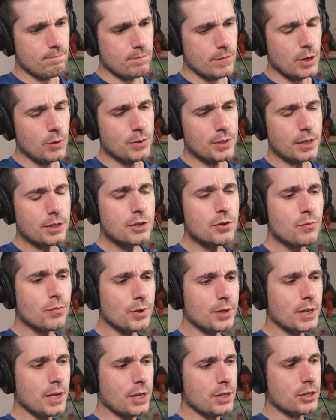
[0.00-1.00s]
it was actually
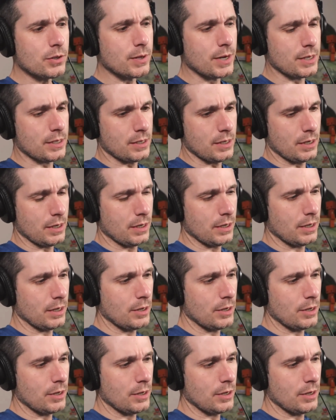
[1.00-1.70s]
really interesting.